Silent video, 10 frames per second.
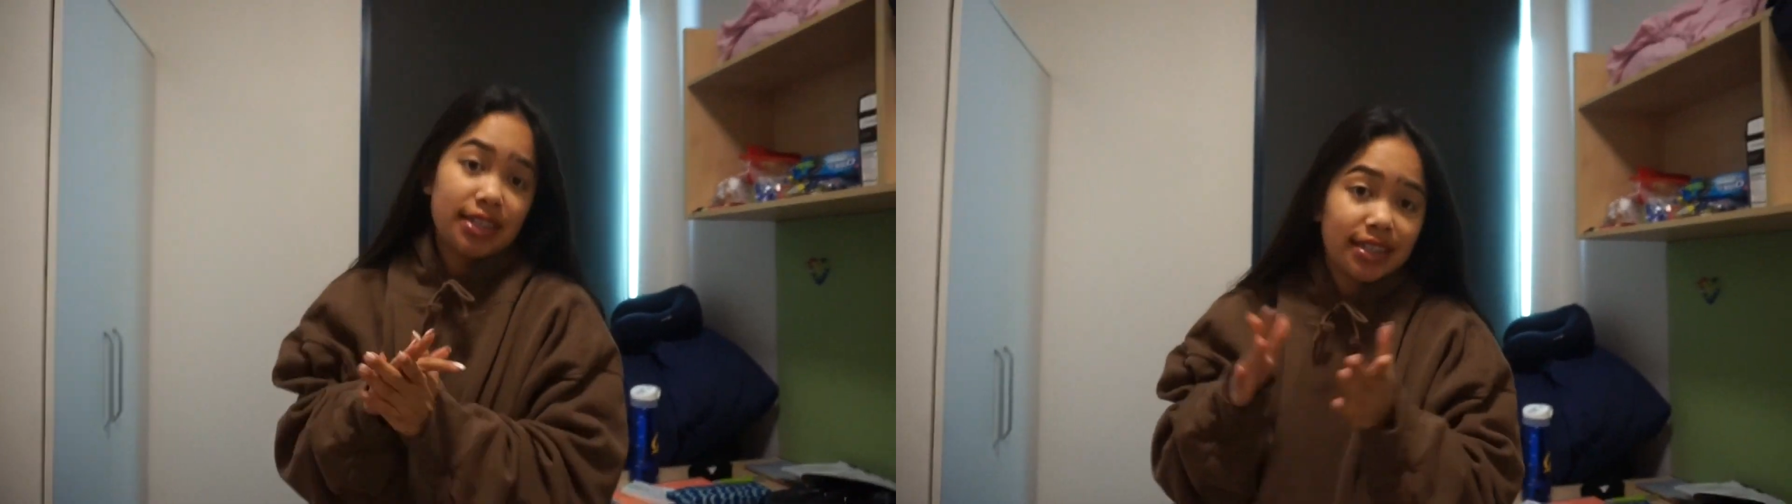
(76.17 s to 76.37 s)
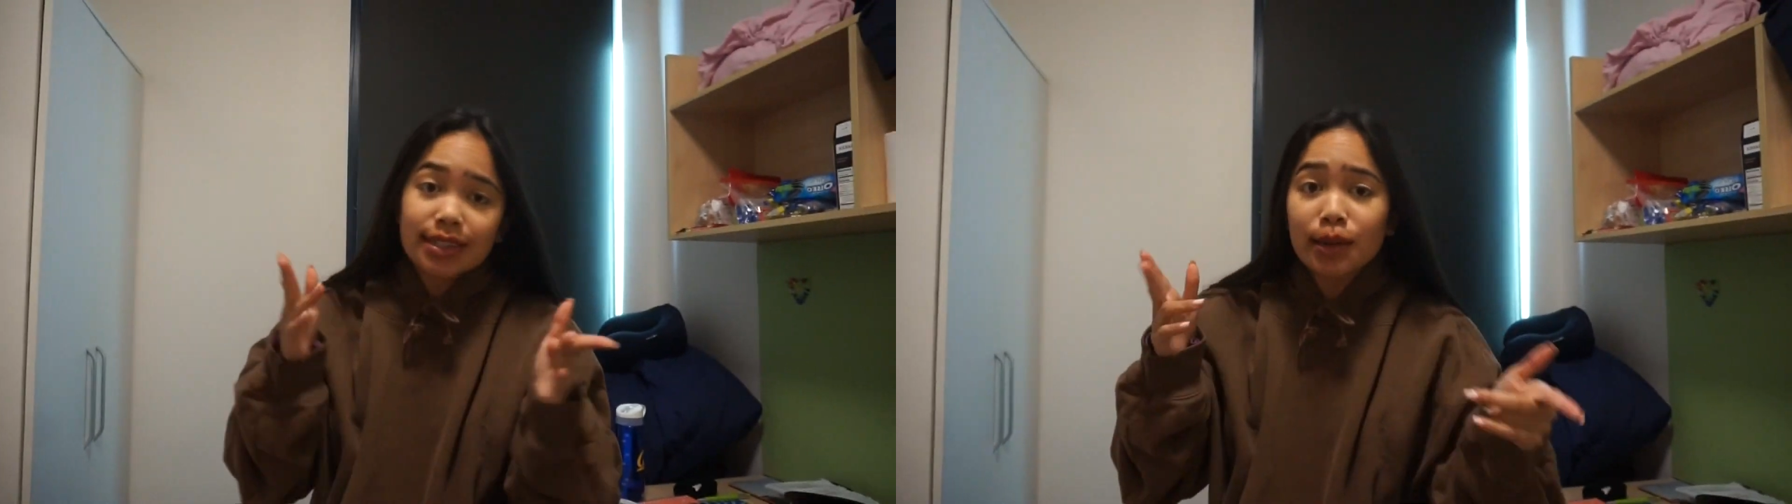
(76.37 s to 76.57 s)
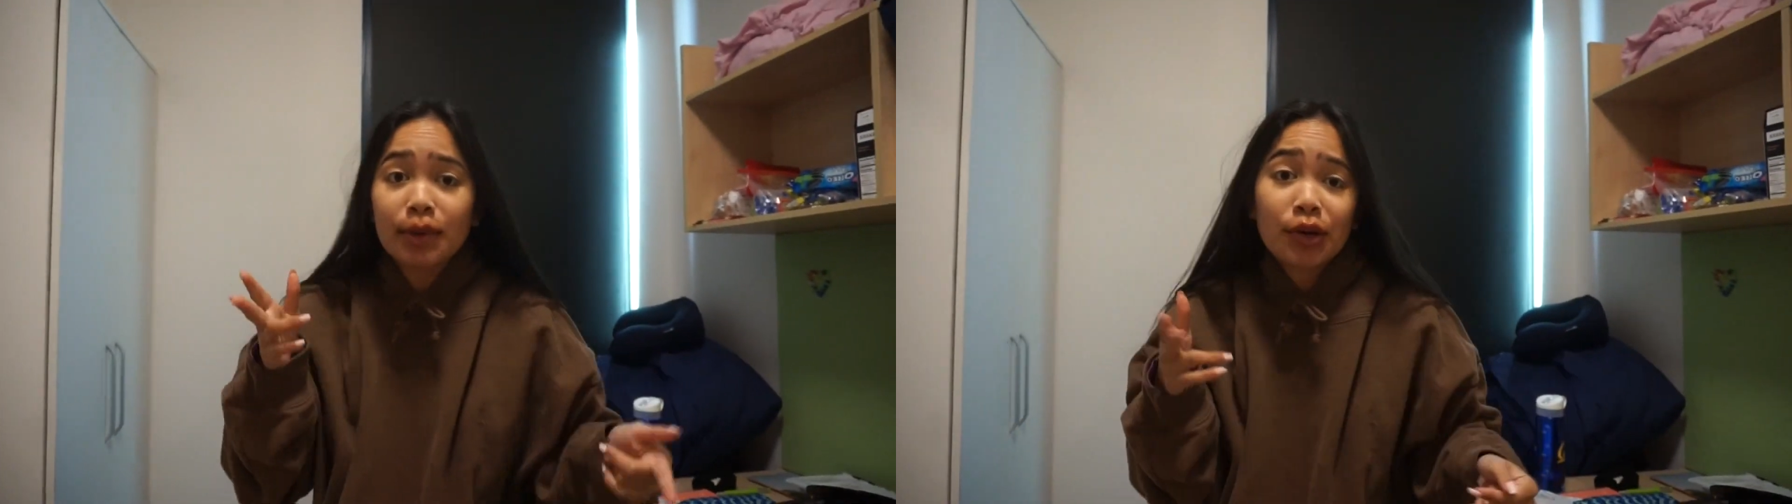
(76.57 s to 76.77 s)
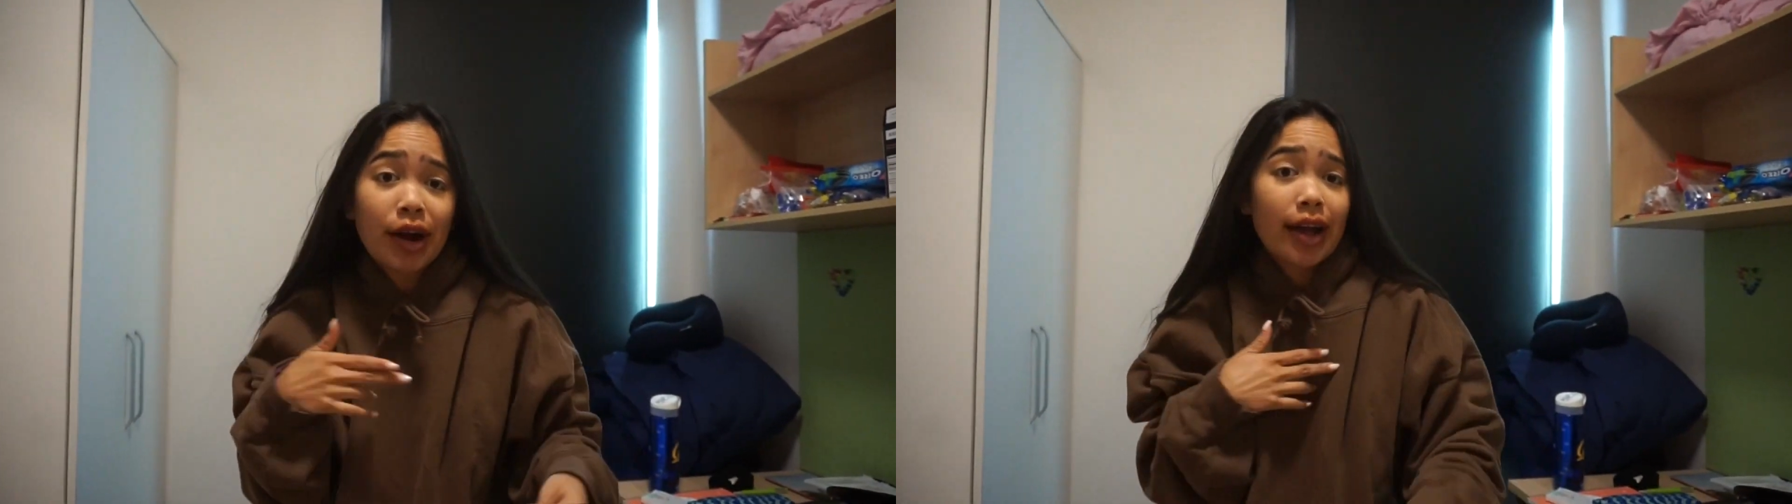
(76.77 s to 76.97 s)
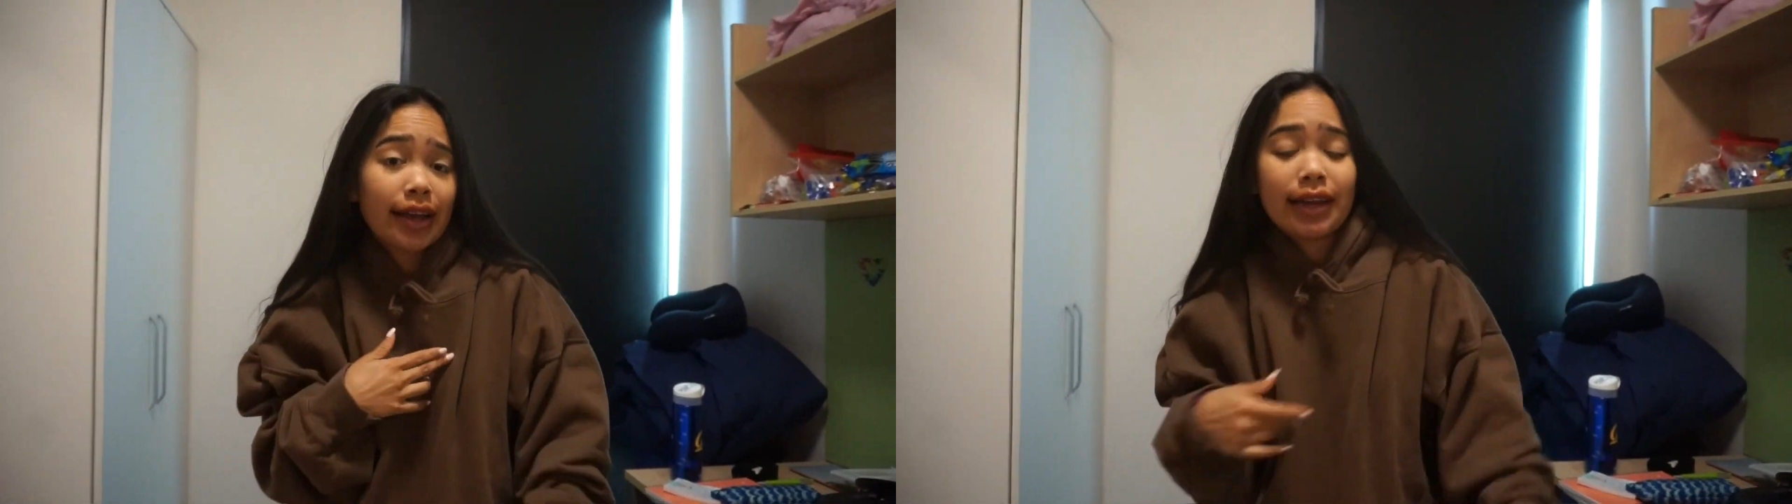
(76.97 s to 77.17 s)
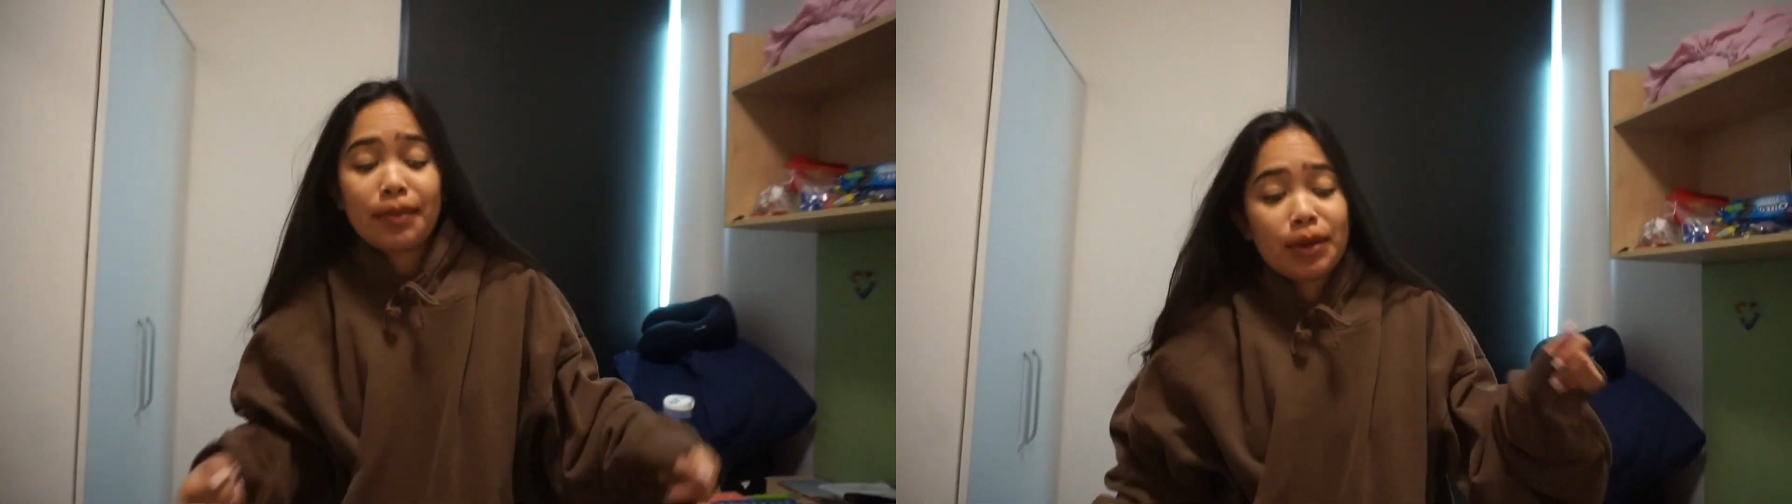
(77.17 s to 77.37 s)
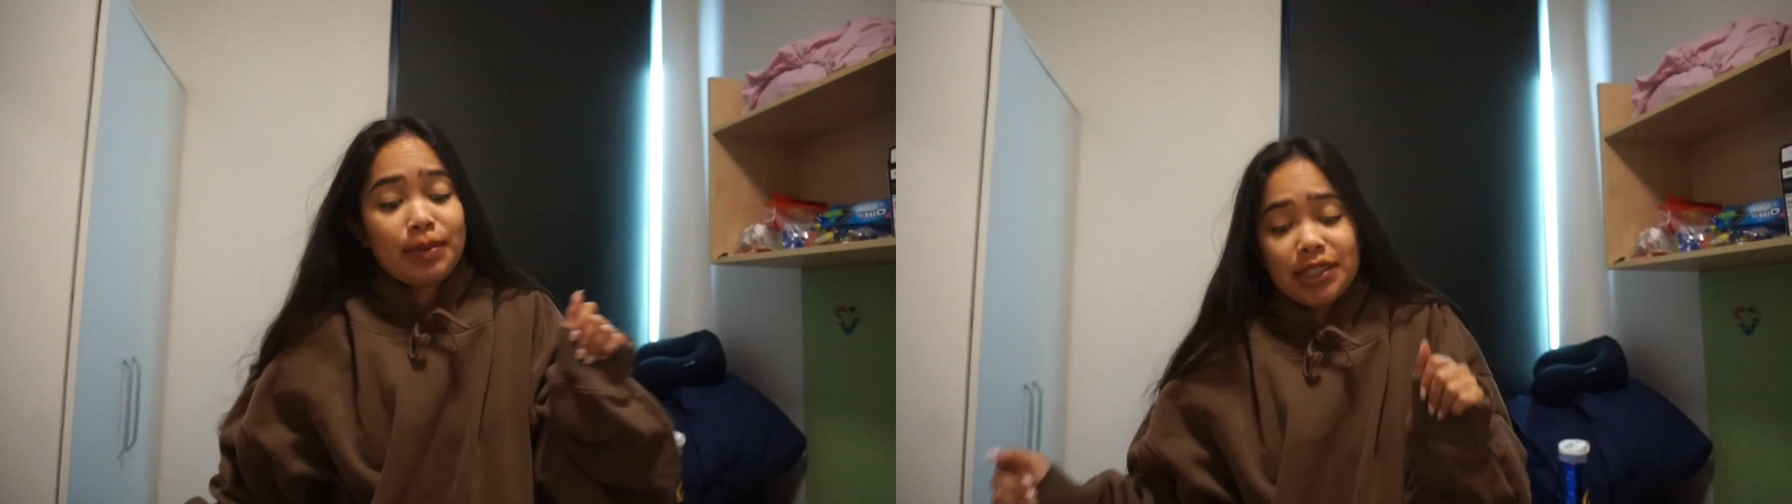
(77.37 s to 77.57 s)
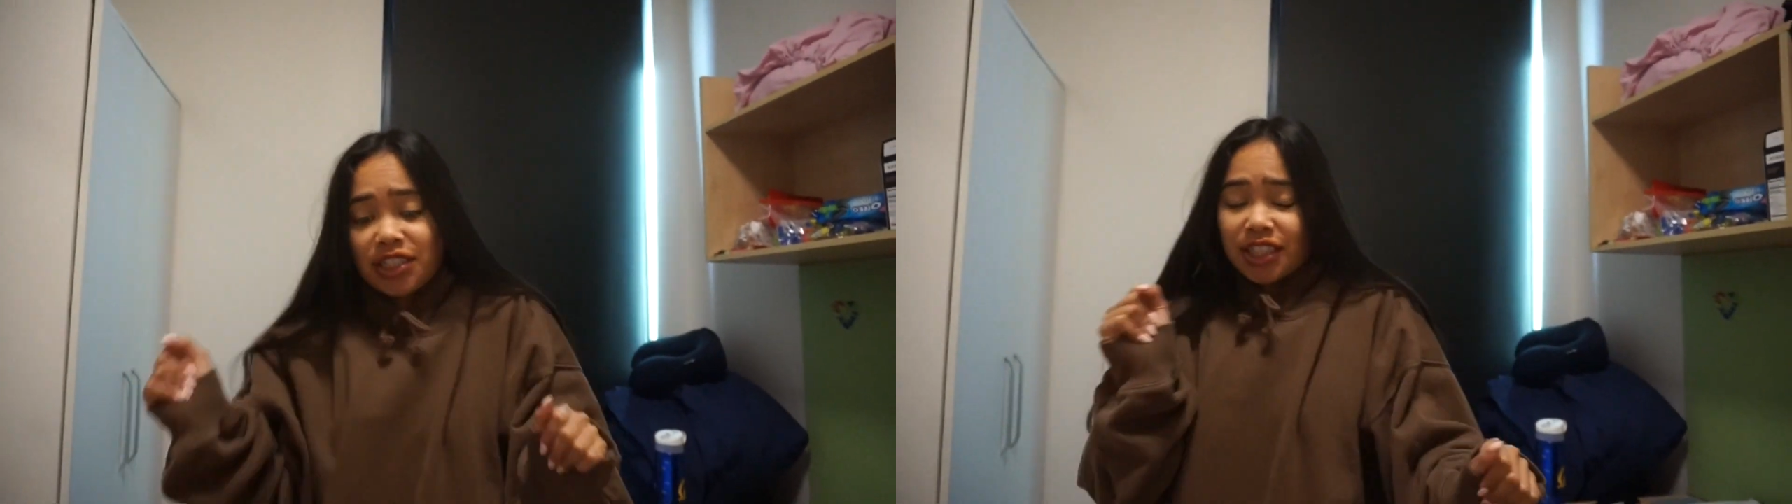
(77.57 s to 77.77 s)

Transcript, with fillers: He's gonna be crying and I'm gonna be